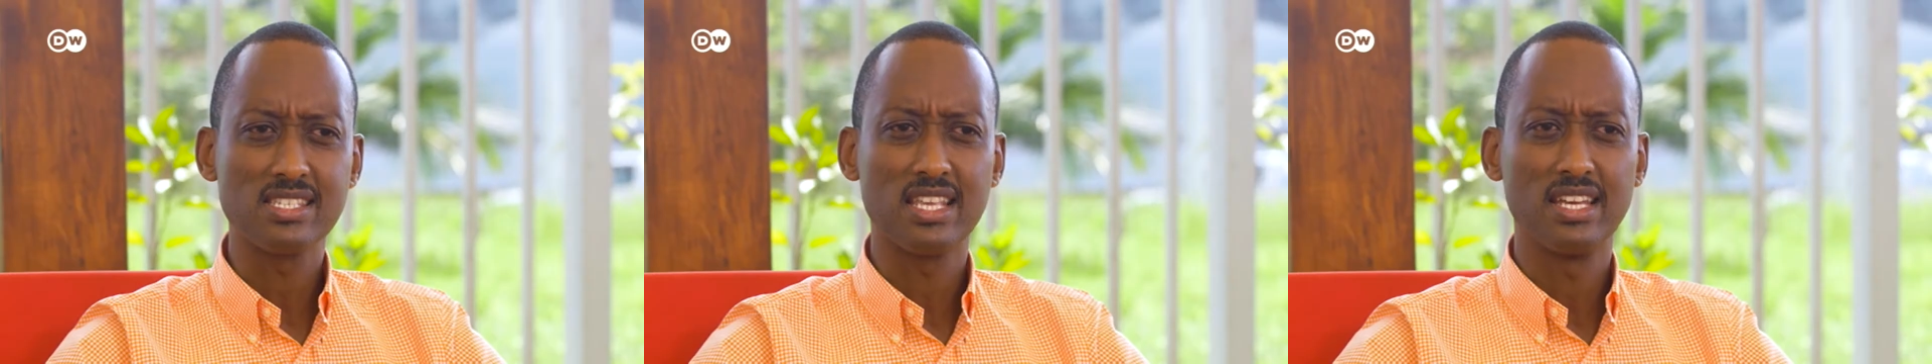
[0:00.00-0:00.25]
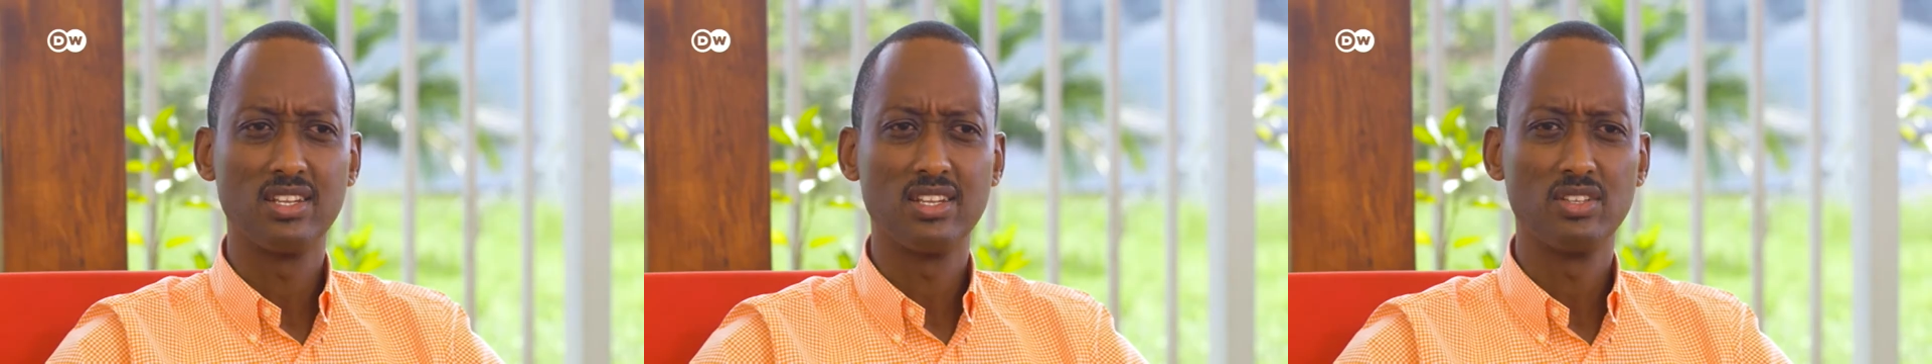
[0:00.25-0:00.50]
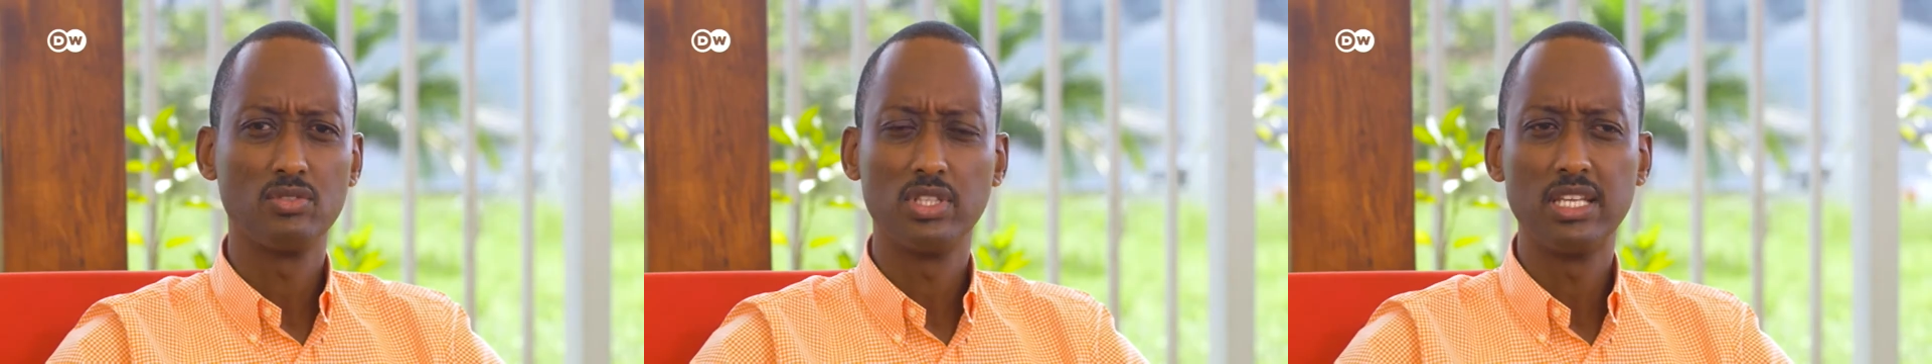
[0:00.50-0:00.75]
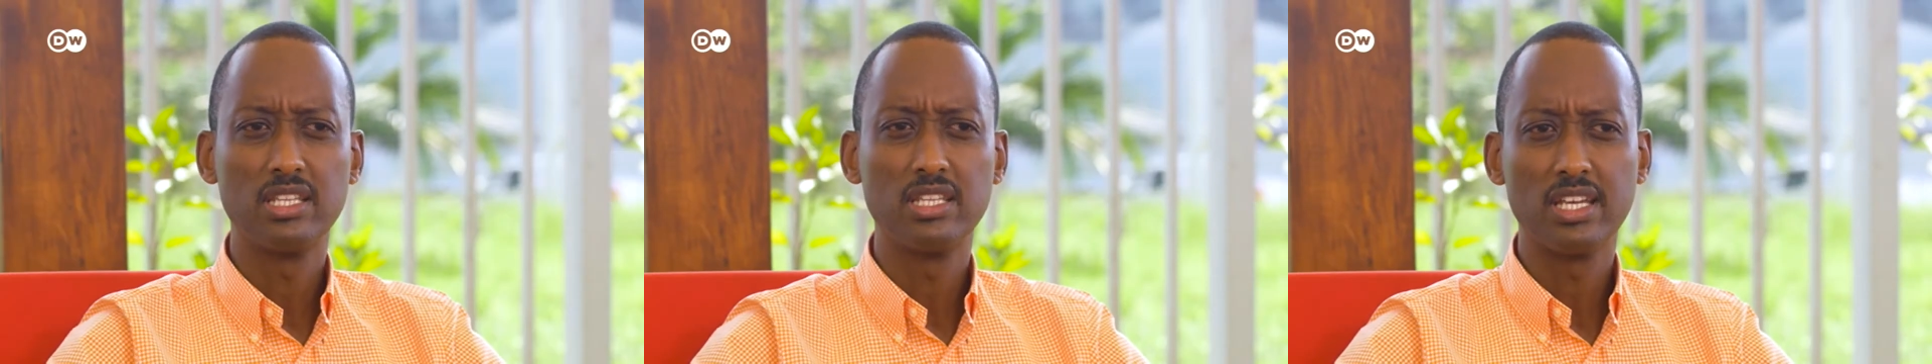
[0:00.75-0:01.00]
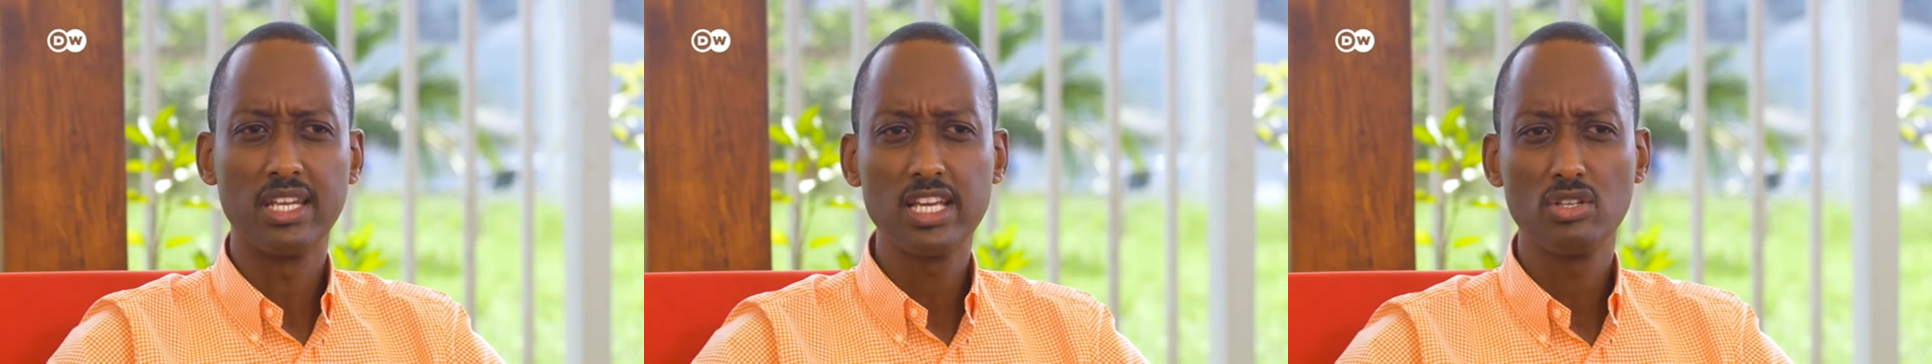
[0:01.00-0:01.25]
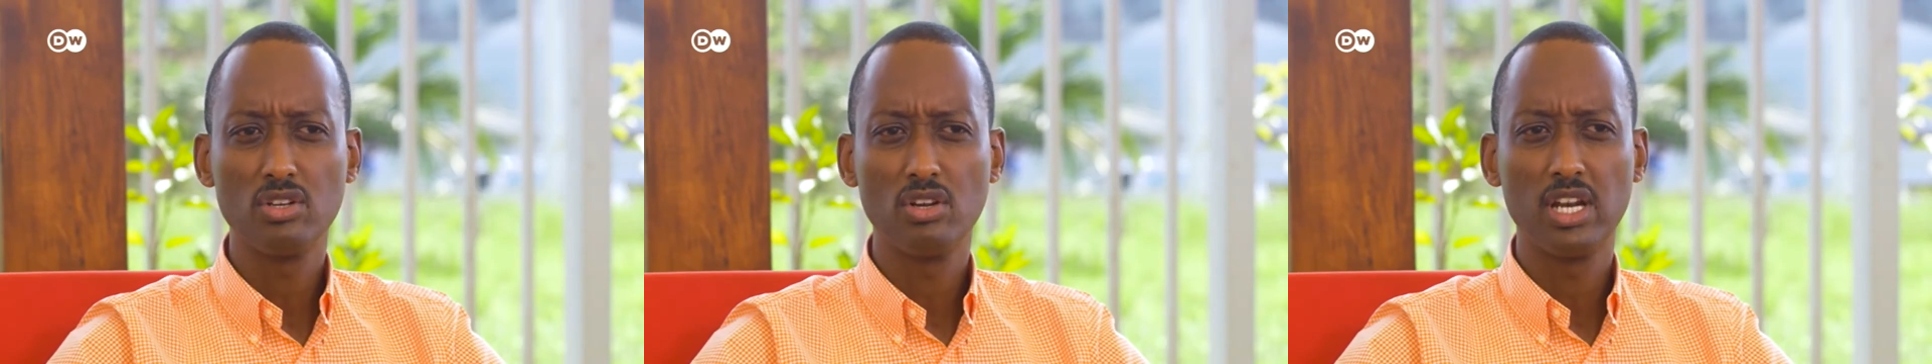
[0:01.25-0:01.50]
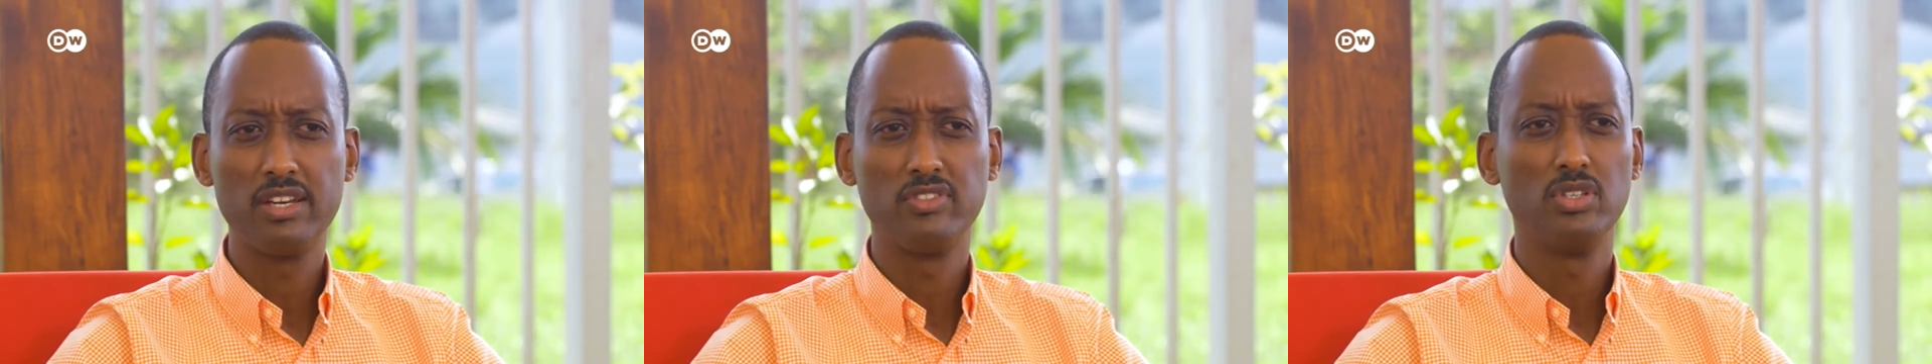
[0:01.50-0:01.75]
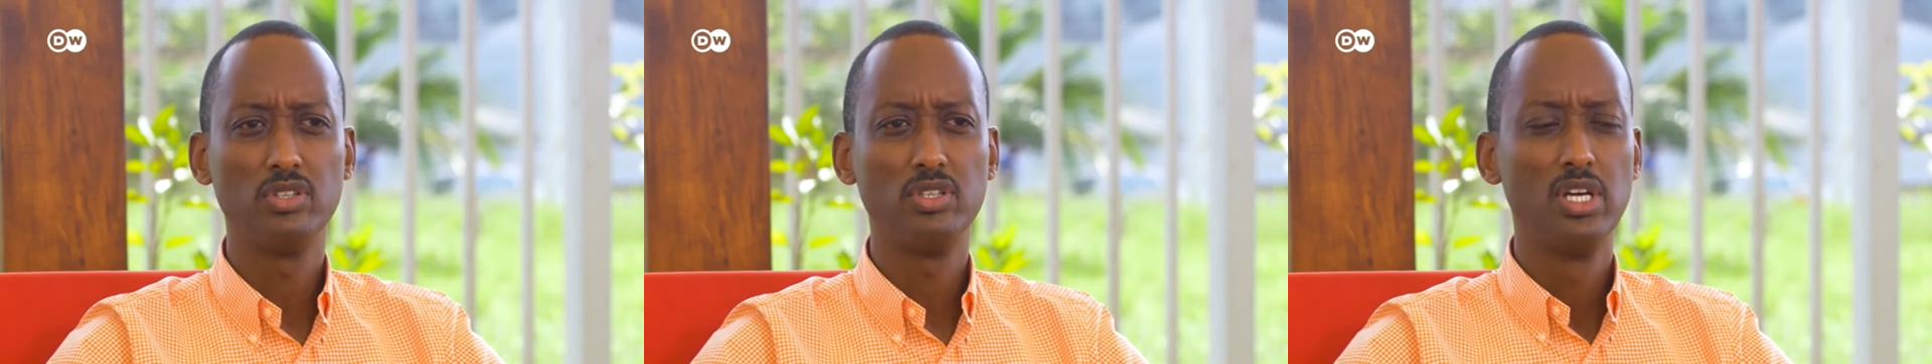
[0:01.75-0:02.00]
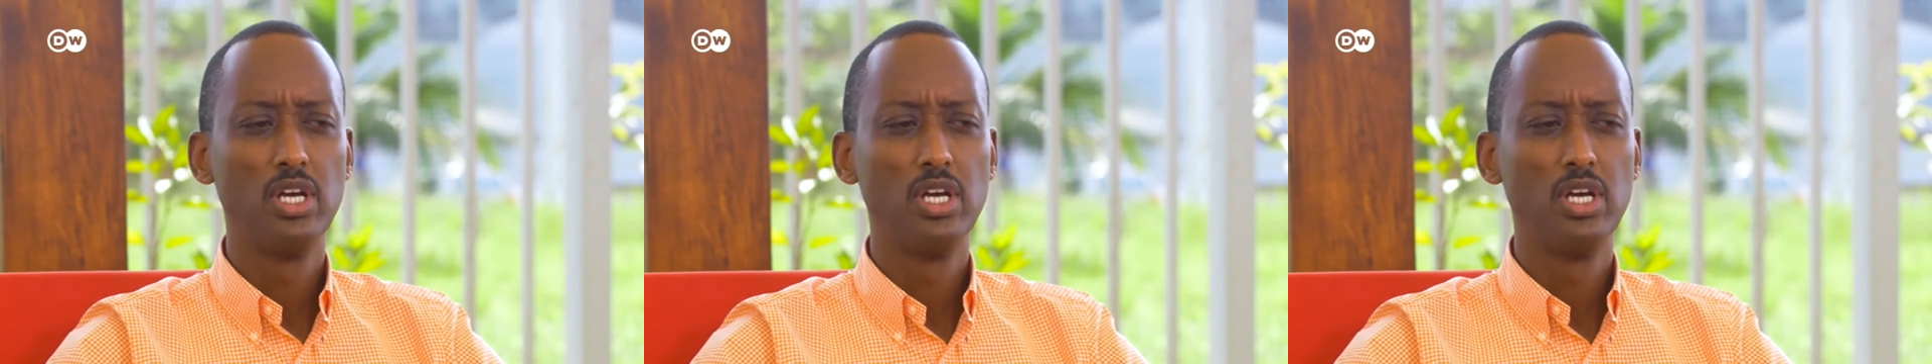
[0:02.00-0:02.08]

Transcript: then to the international level,